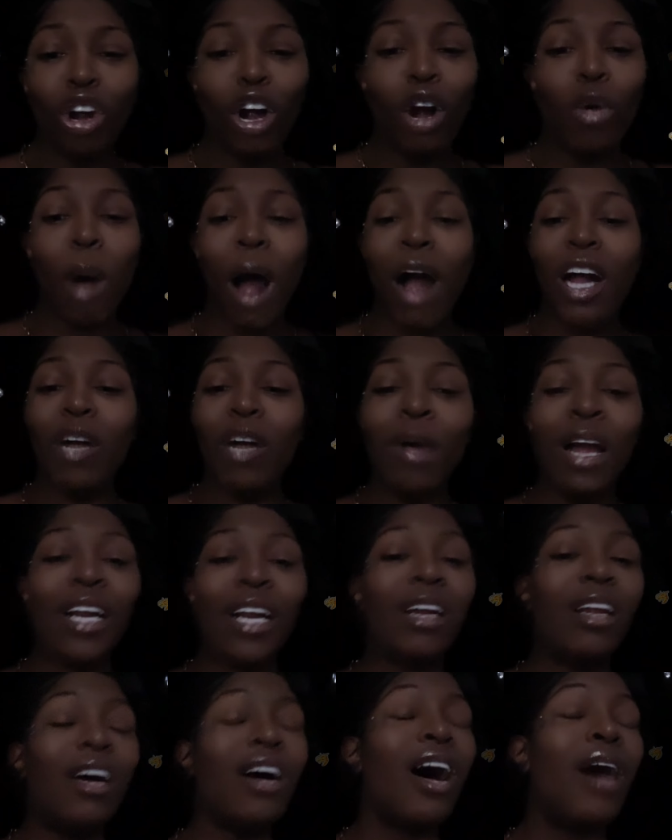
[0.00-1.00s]
Girl, walking
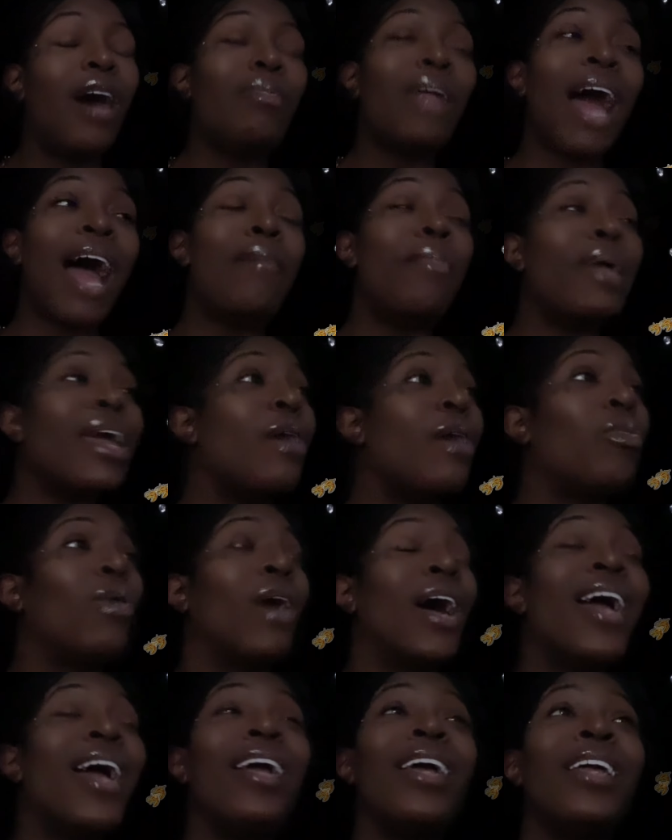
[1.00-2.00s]
around the club, I'm like,
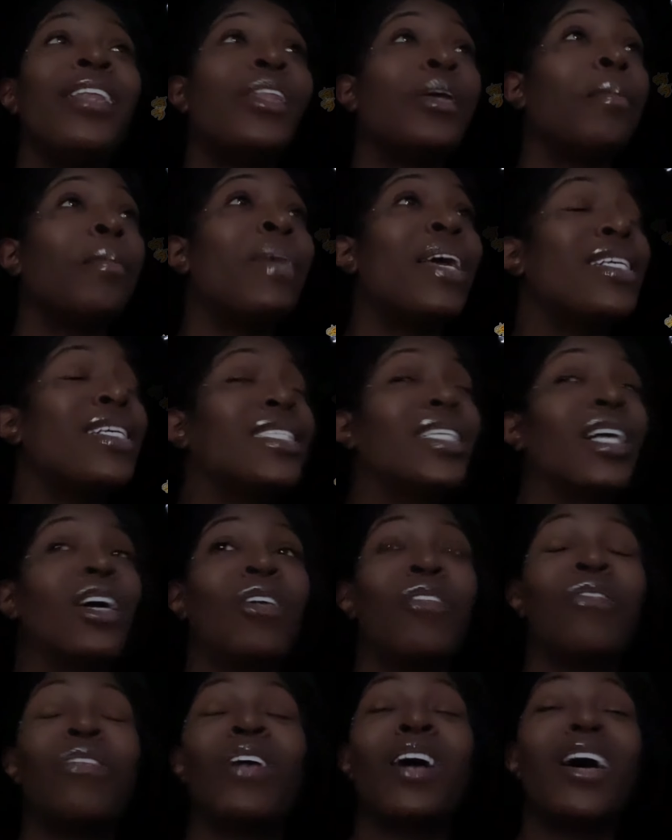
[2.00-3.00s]
man, what in the
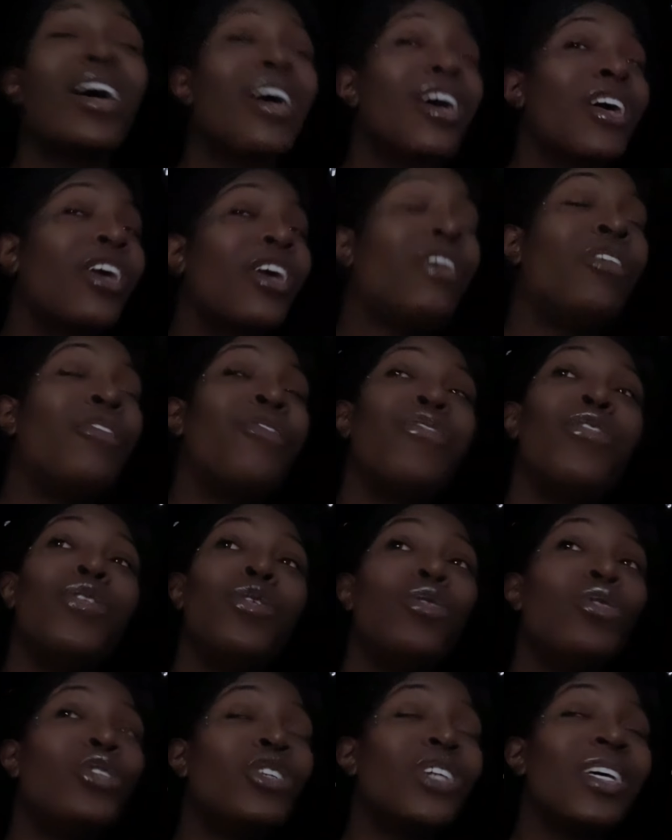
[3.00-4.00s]
midst of
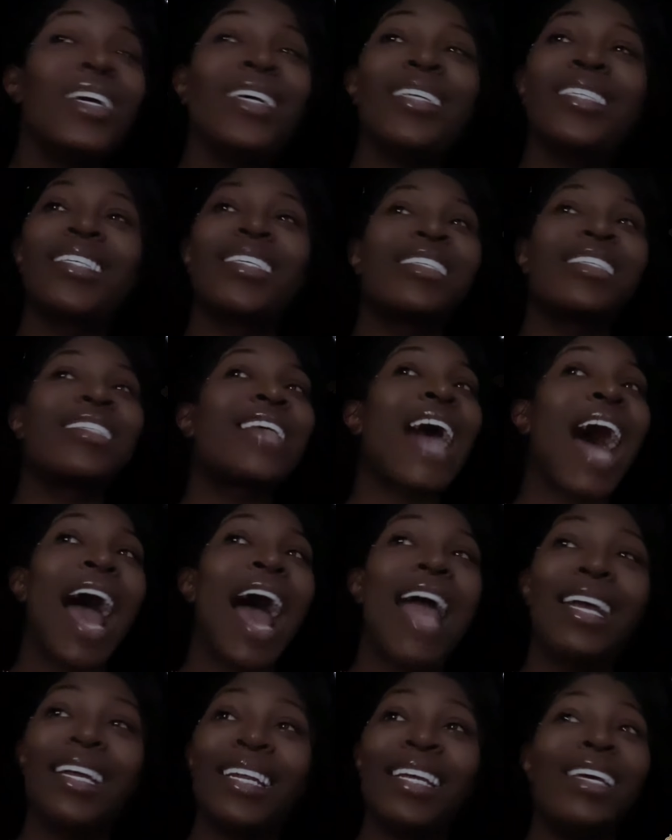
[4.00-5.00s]
confusion in
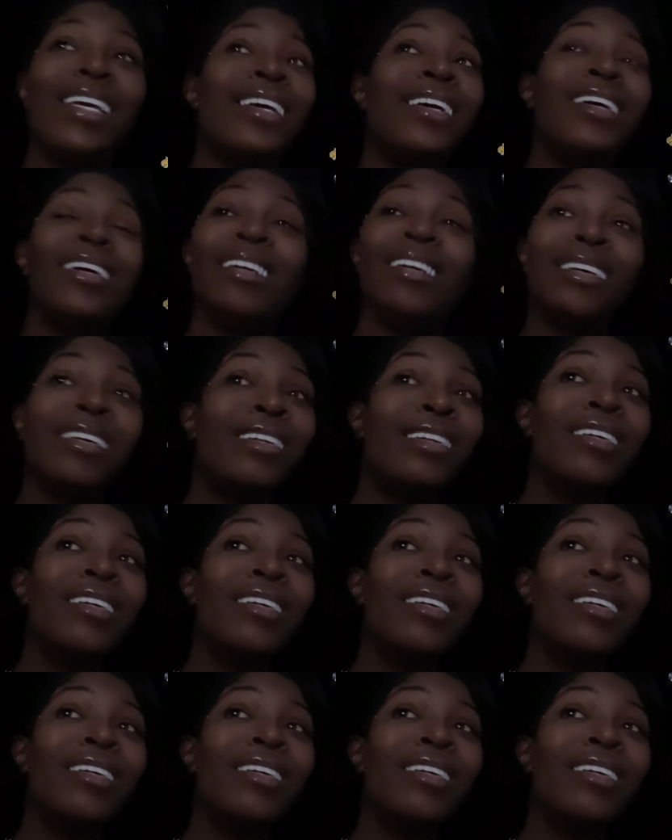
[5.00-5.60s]
society?